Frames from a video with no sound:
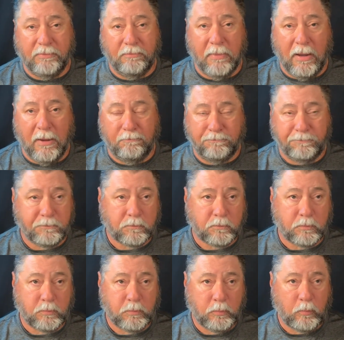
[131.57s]
But
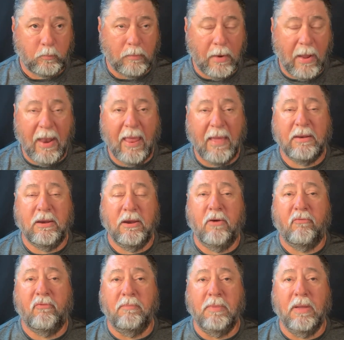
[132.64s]
I'd like to hear
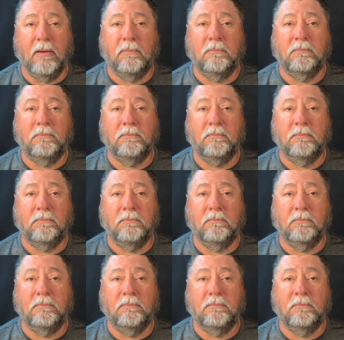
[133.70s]
from you.